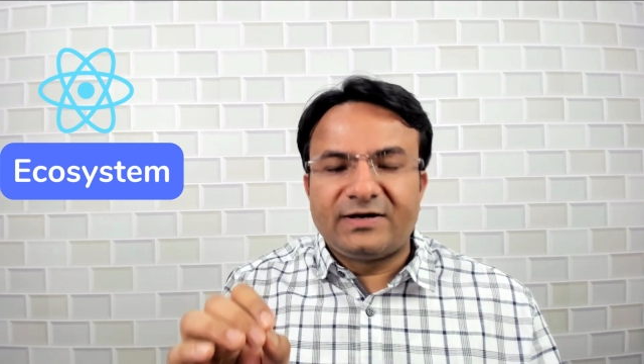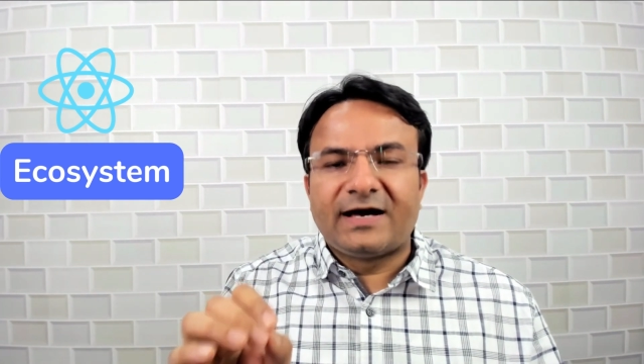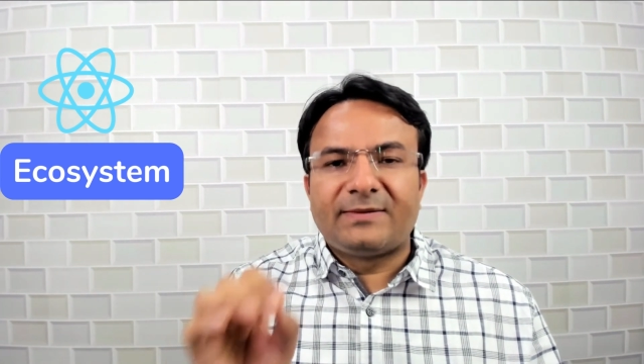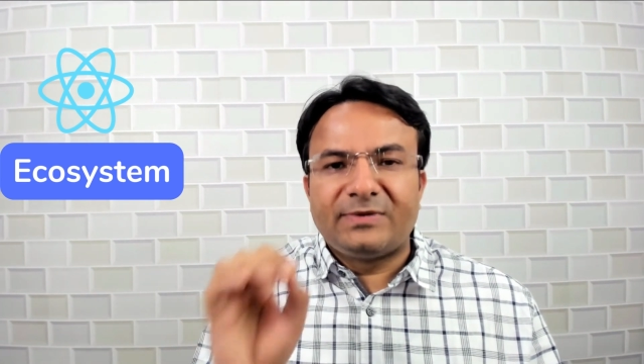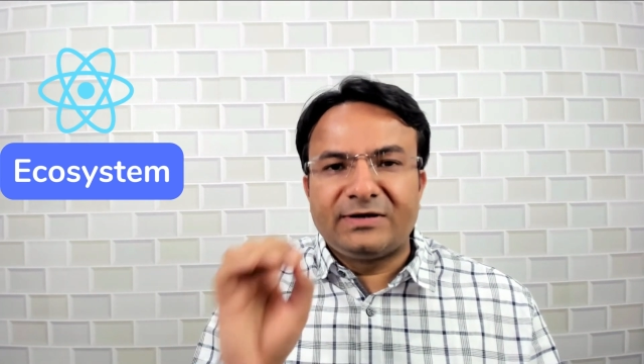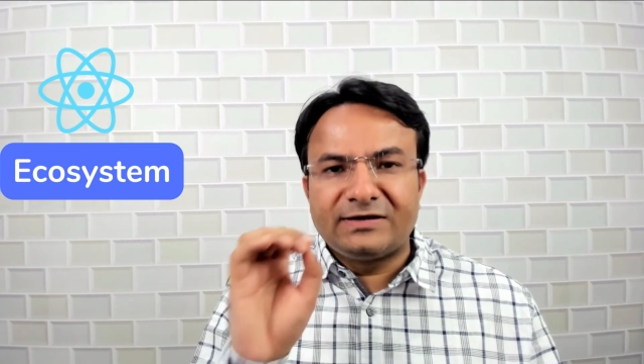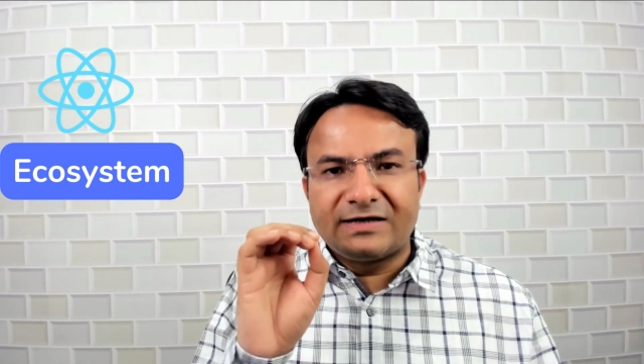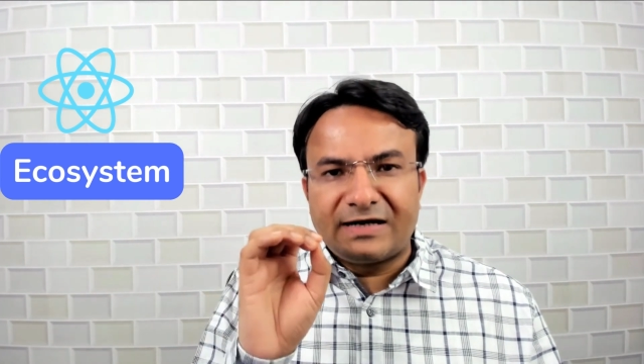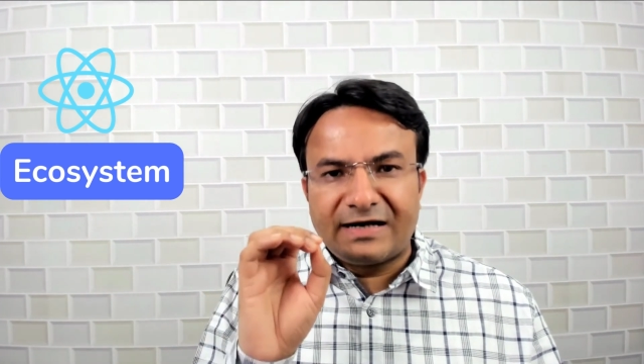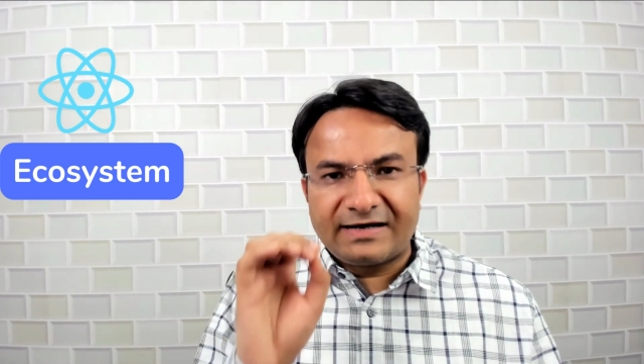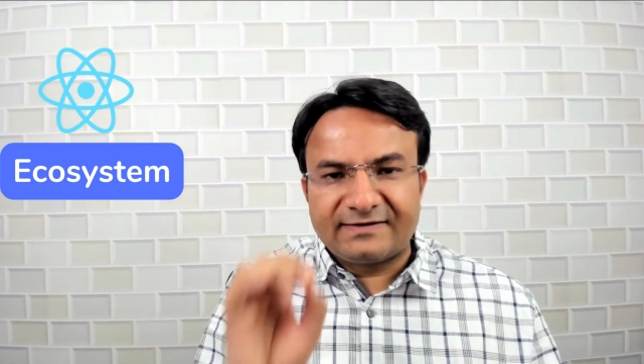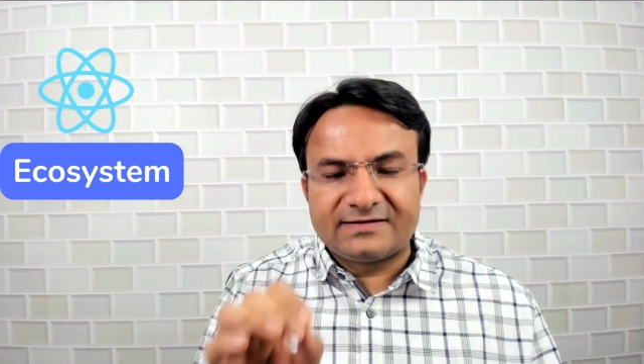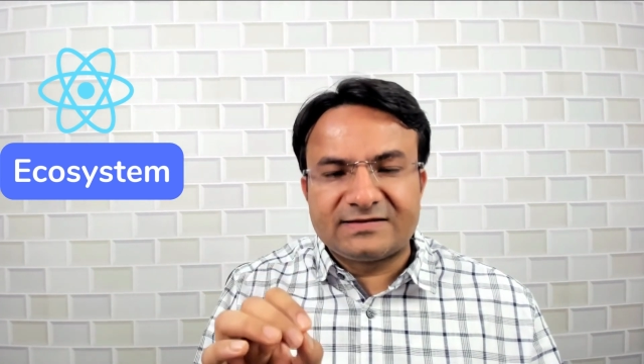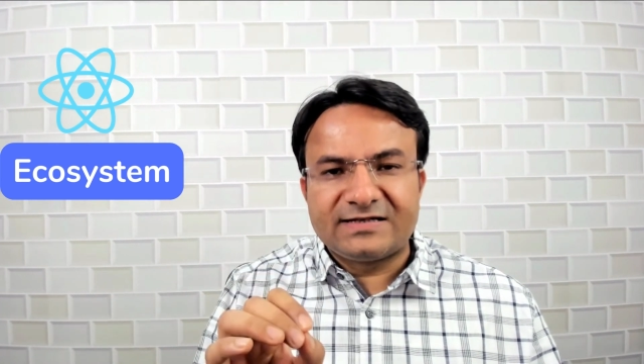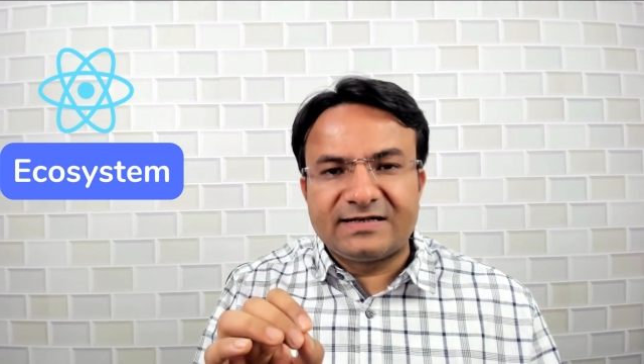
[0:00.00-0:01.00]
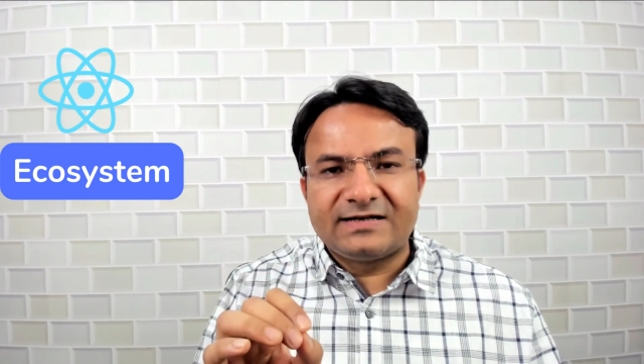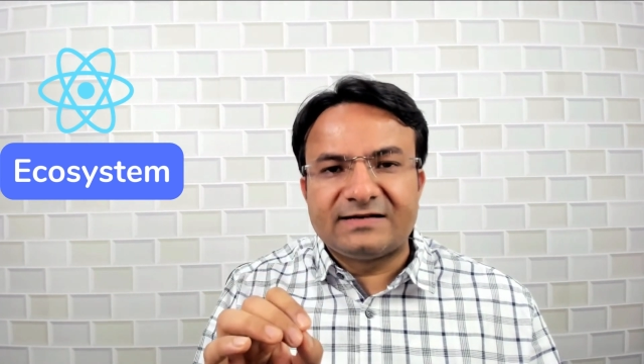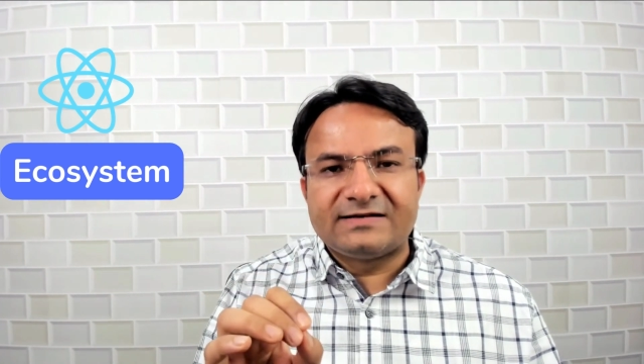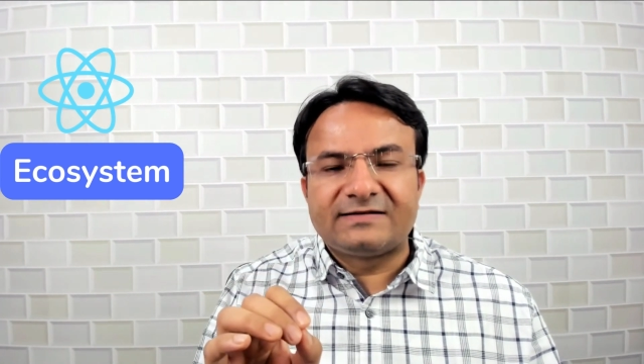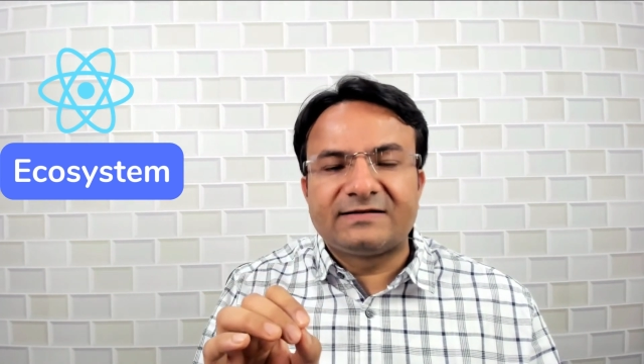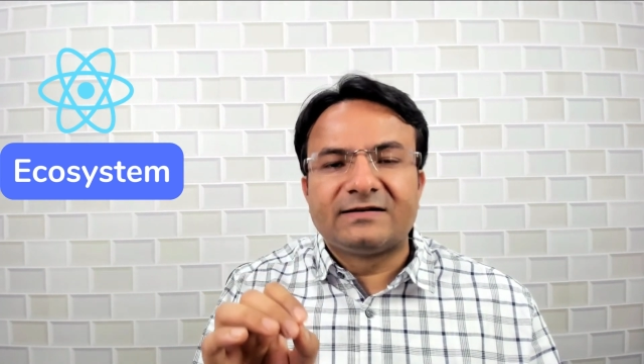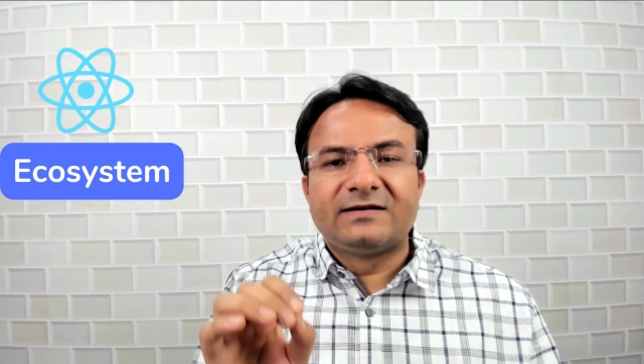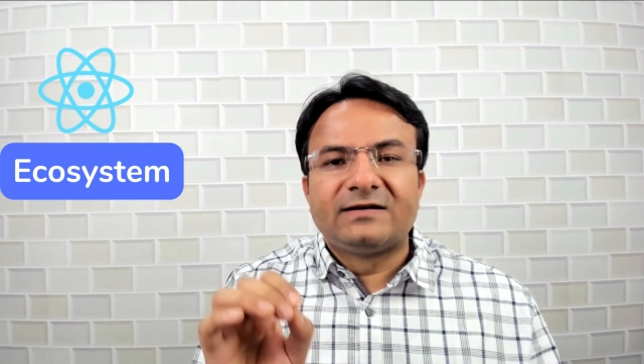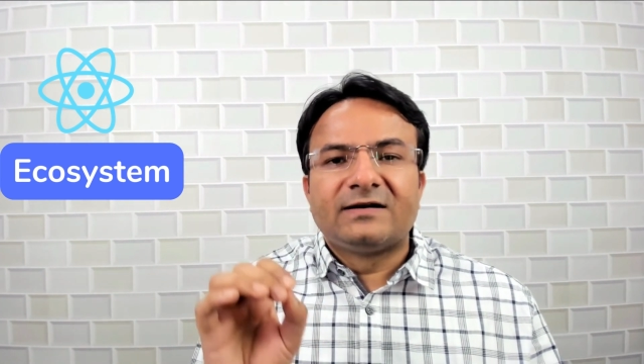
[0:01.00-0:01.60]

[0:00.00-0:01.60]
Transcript: having the next.js